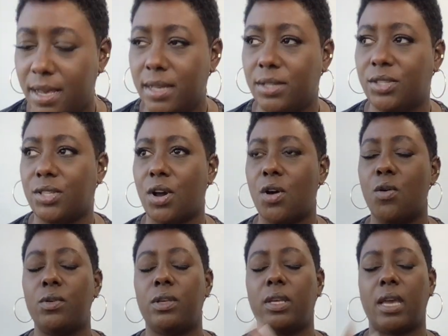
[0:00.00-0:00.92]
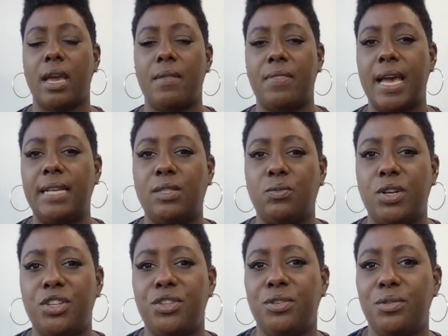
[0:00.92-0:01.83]
So yeah, that's
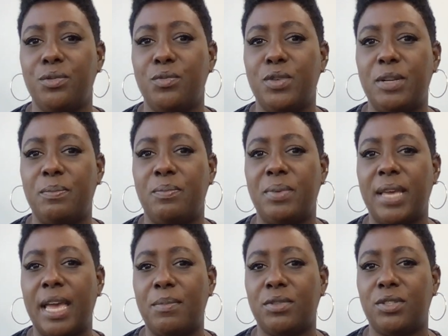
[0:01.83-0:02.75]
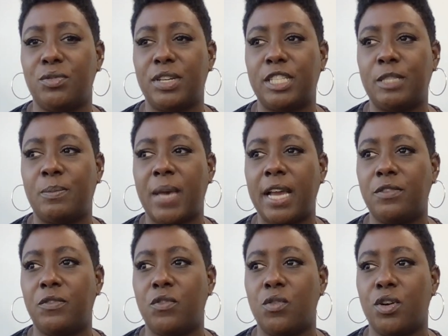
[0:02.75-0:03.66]
what you would be able to expect
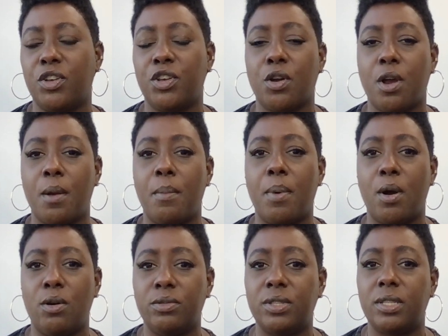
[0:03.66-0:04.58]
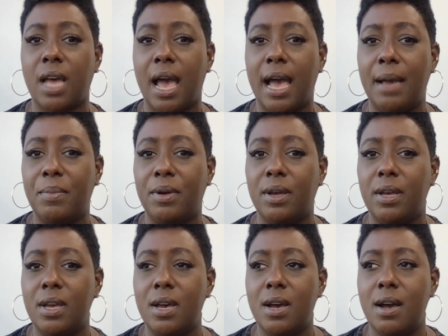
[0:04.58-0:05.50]
for your post-op
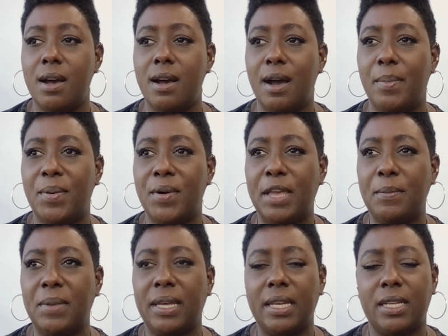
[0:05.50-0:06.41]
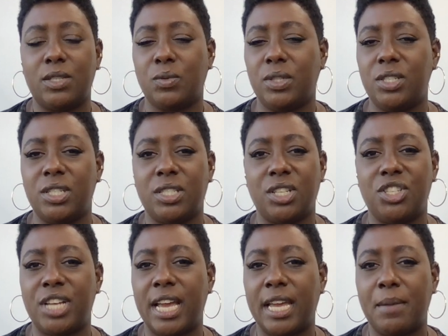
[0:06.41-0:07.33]
appointment. It's really just to
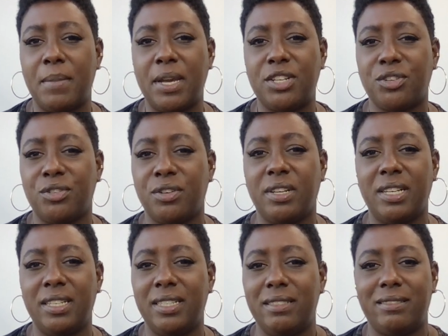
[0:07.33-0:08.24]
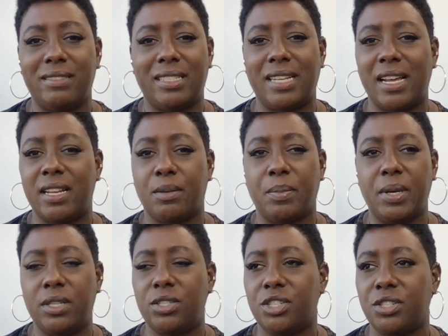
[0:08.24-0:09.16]
check and make sure you're good. They take their
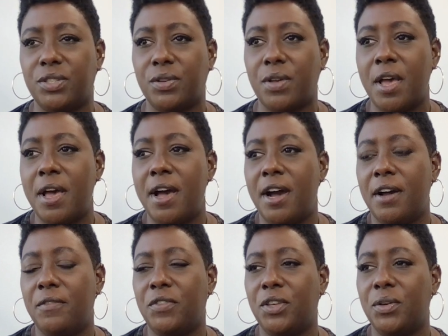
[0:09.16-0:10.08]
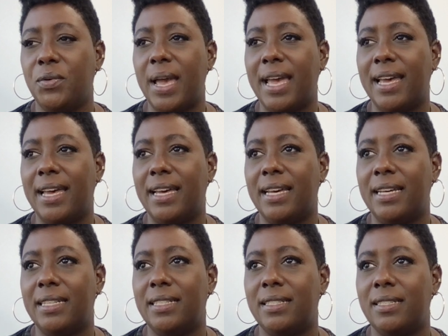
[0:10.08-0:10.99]
pictures of you,
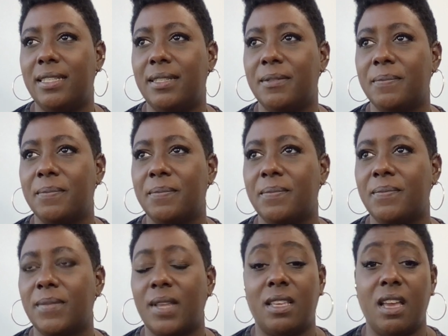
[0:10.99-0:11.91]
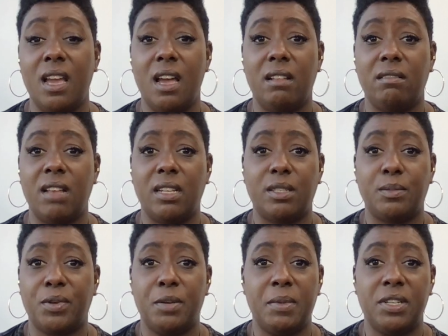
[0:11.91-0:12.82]
and yeah, that's
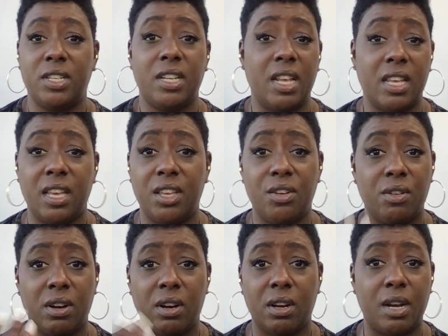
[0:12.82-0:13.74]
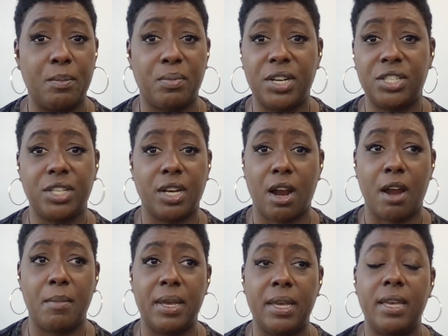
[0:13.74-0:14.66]
pretty much it. And get your compression
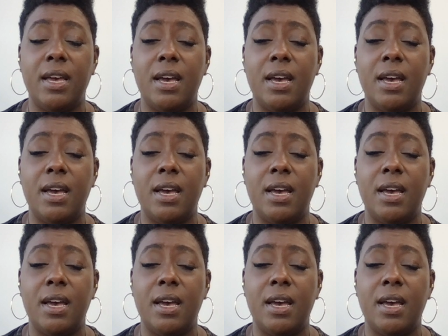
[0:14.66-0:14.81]
garment